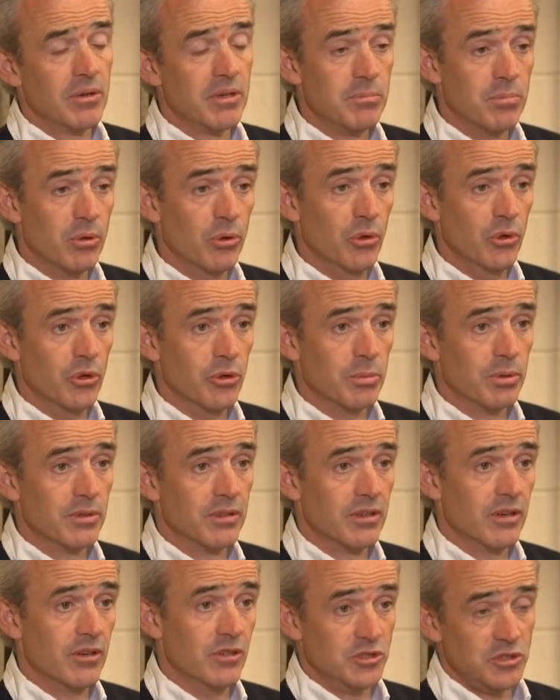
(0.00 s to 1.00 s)
Now he pulled up,
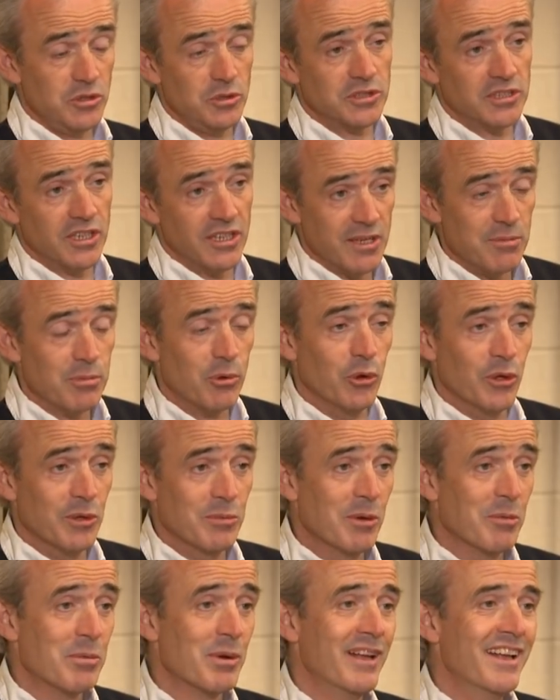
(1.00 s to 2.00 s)
or as you said, I pulled
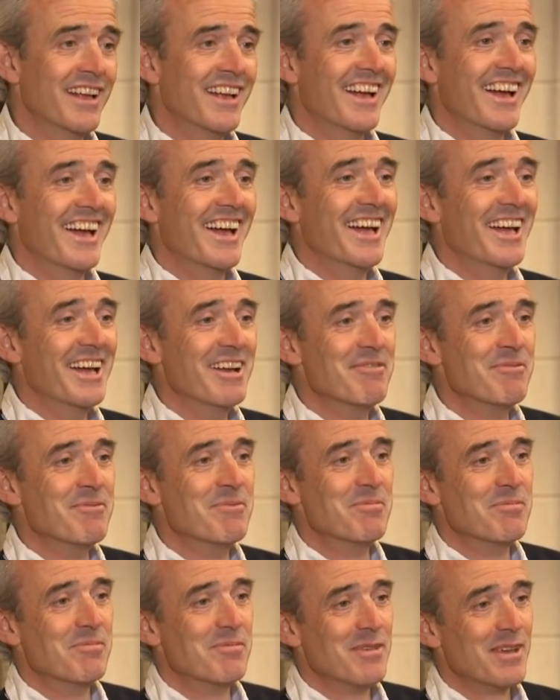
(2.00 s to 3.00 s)
him up.
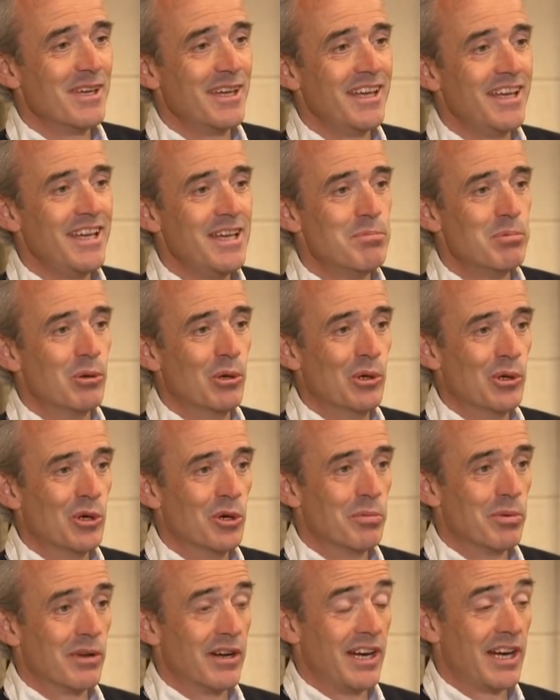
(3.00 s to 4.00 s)
Um, he, he pulled
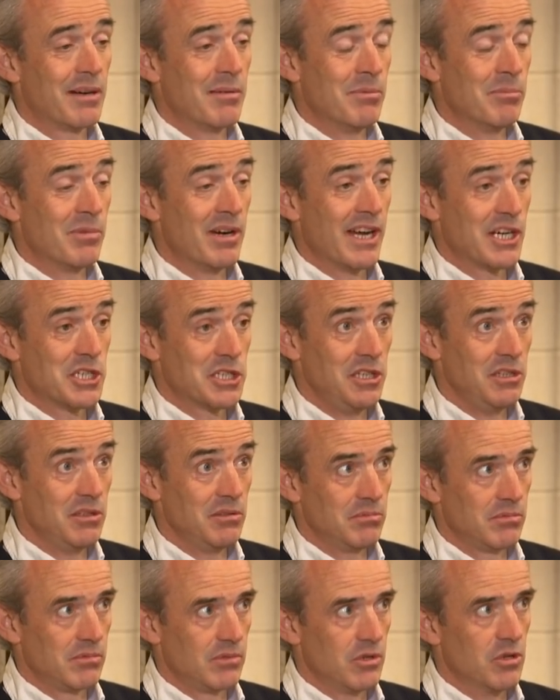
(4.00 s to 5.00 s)
up, and I can remember actually
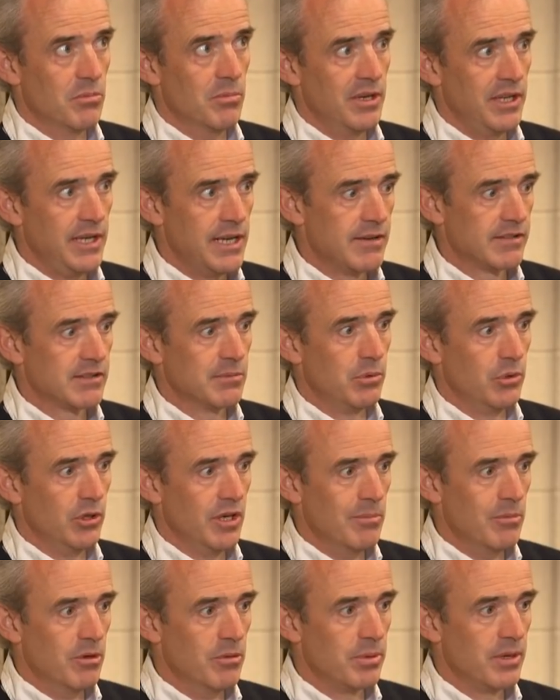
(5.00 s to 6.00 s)
coming in after
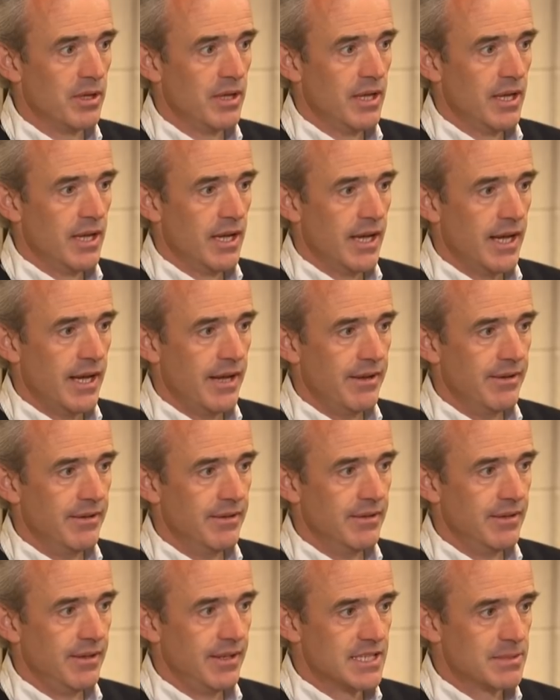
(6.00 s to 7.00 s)
pulling him up.
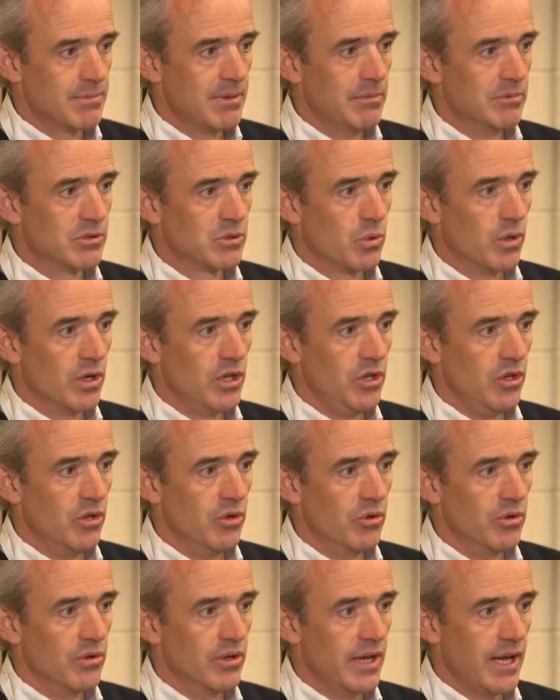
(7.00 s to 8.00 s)
And Isabel was quite
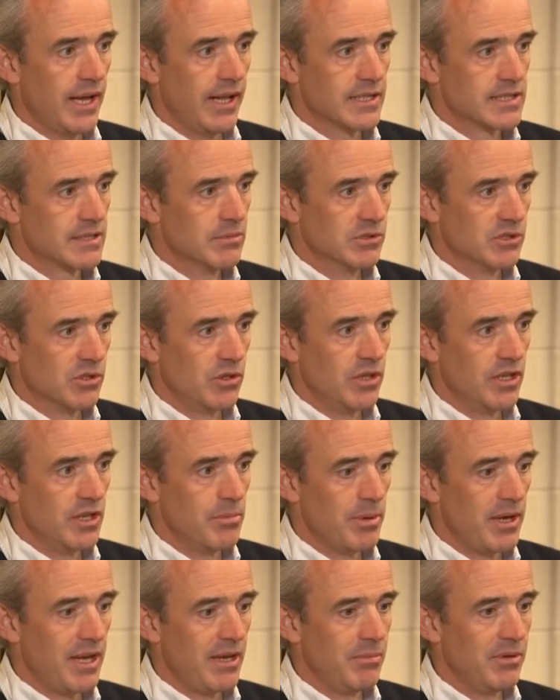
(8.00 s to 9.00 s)
young; Elsa was only
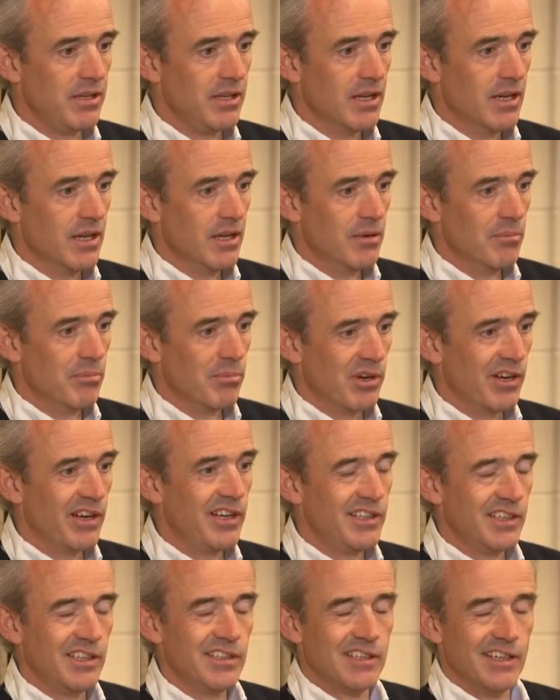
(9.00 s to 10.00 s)
a baby. But
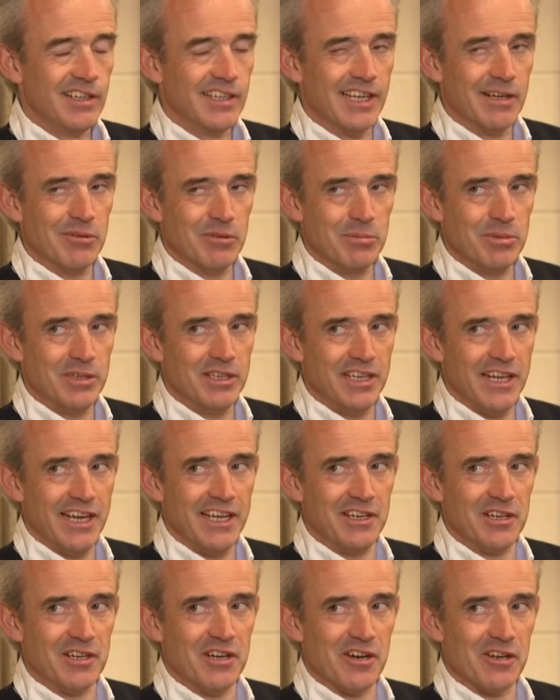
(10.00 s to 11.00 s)
I did think that would be the
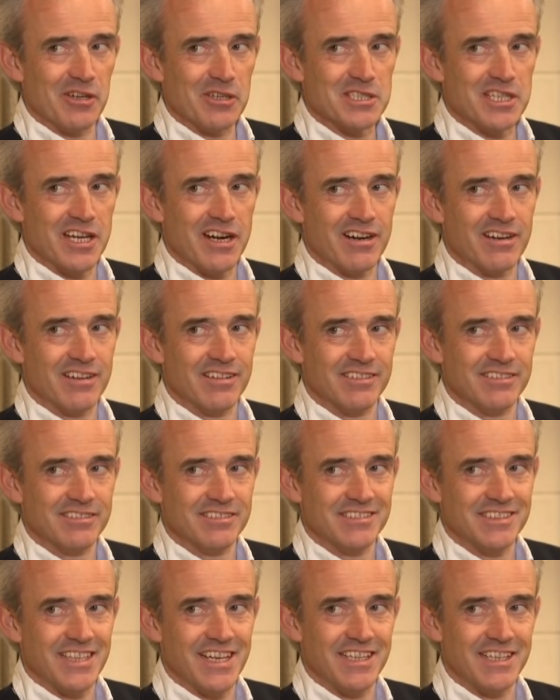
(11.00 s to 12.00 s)
end of Cauto's there
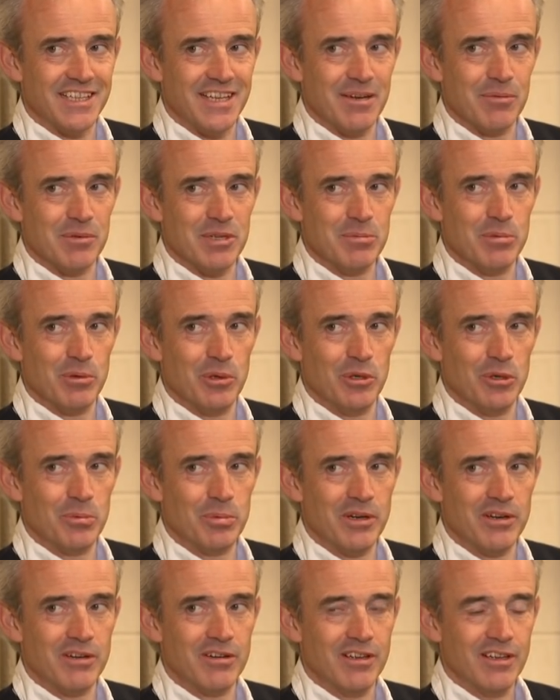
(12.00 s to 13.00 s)
that day when he pulled mm.
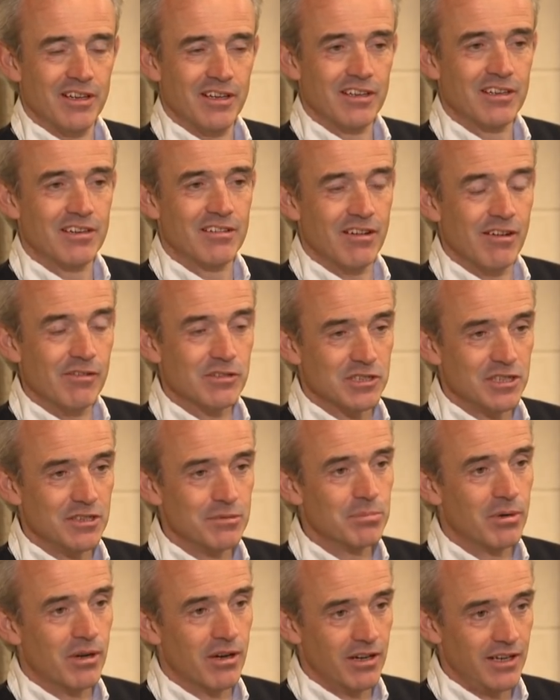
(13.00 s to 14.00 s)
up here. Now obviously
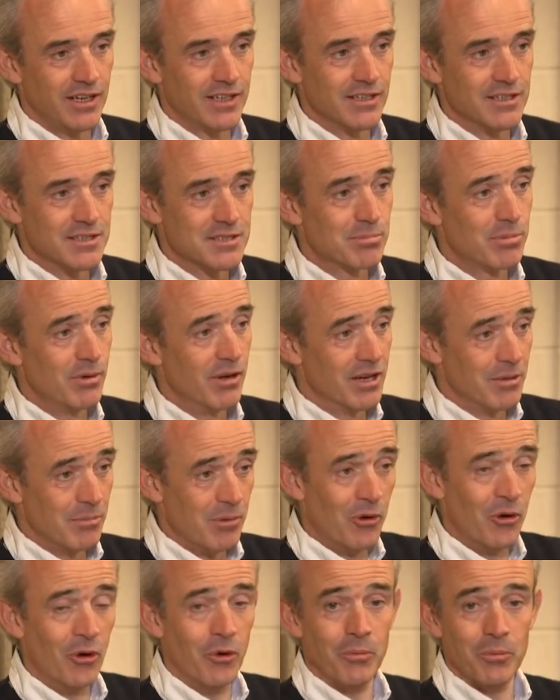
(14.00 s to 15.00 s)
Paul Nicholls brought him
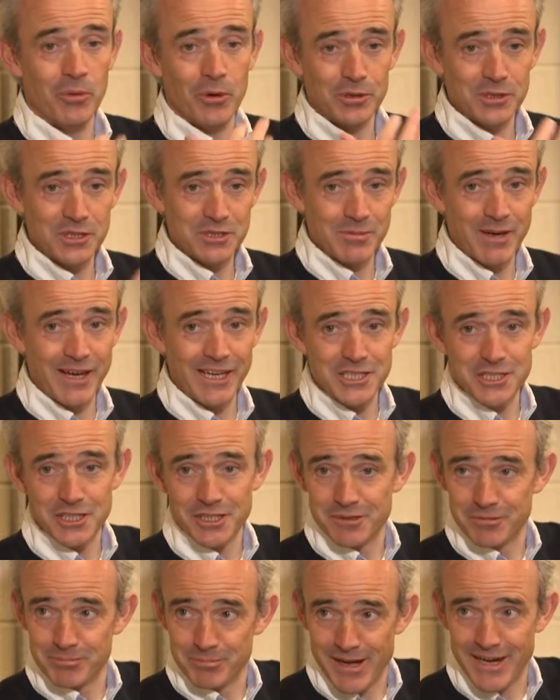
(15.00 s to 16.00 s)
home, worked his
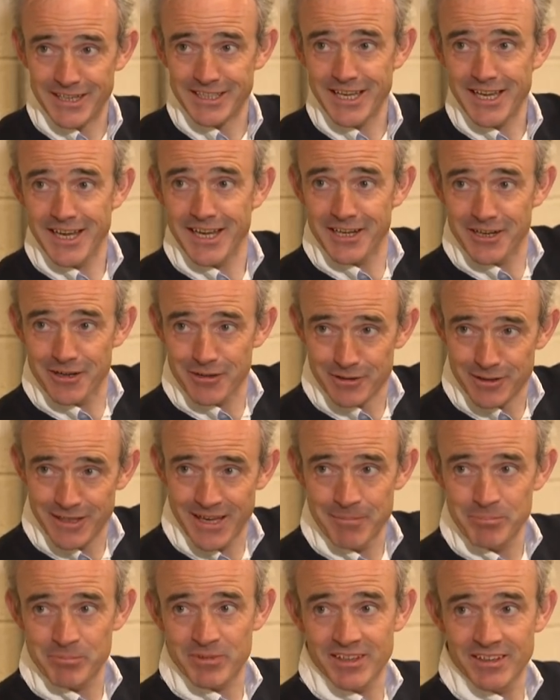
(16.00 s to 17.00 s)
magic back to Haydock,
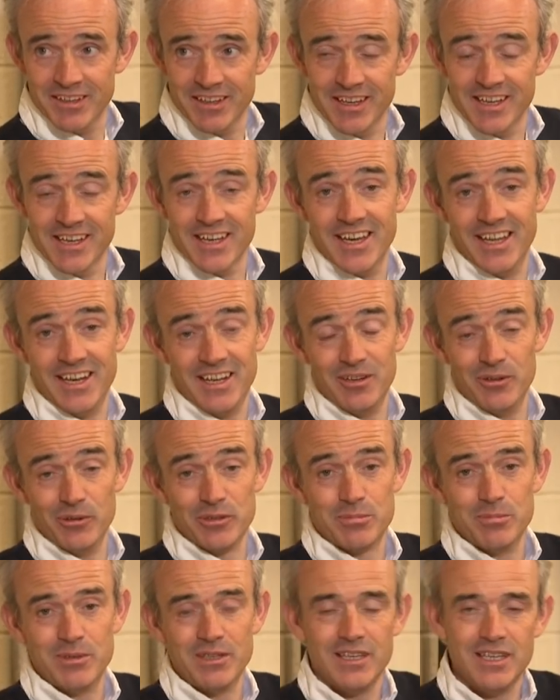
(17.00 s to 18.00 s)
Kempton, and then
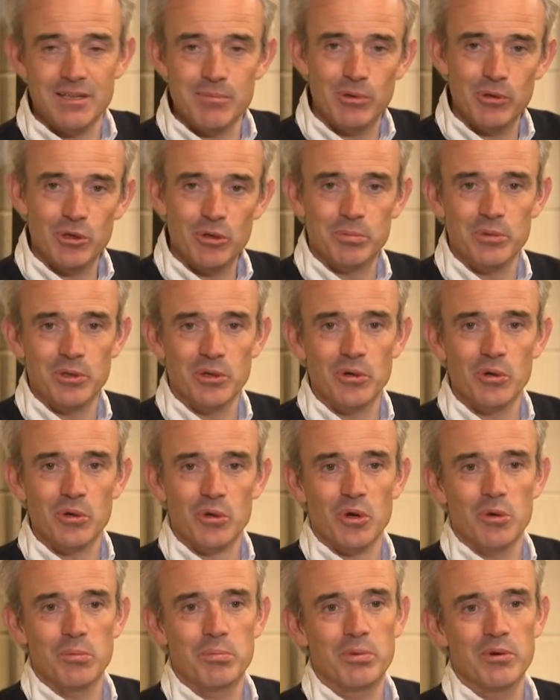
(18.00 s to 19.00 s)
ultimately he pulled up in the
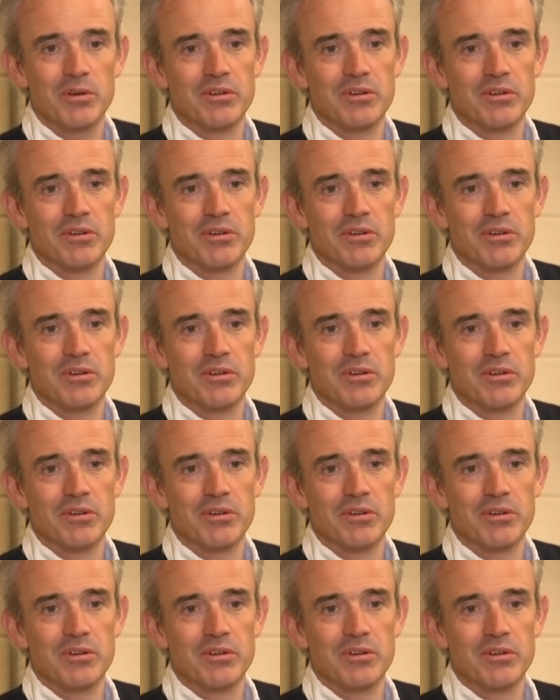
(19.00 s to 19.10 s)
Gold Cup.